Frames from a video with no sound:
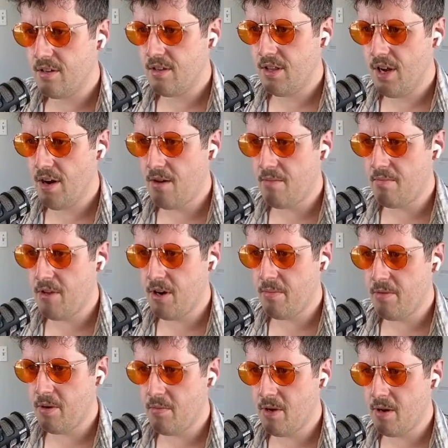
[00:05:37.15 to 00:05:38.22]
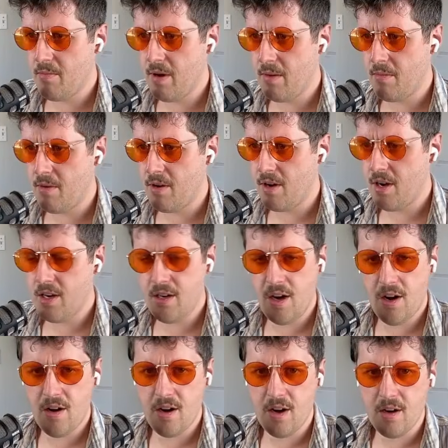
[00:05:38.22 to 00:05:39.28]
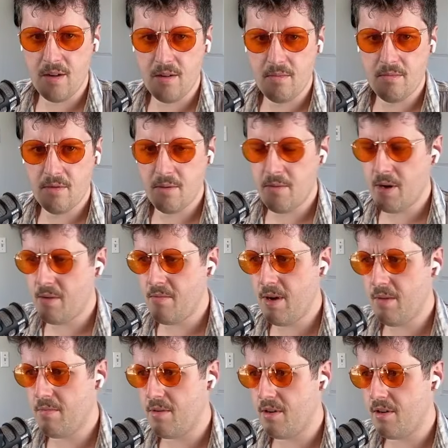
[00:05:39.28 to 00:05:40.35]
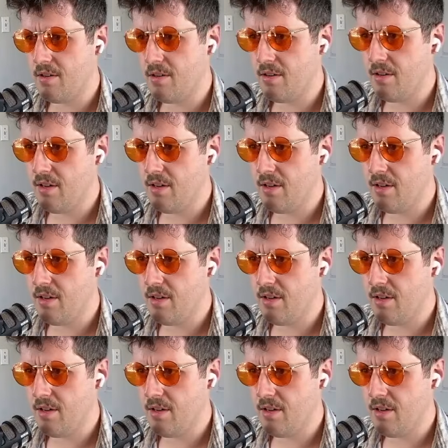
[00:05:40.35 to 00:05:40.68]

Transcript: They're a premier member. Hedera, premier member.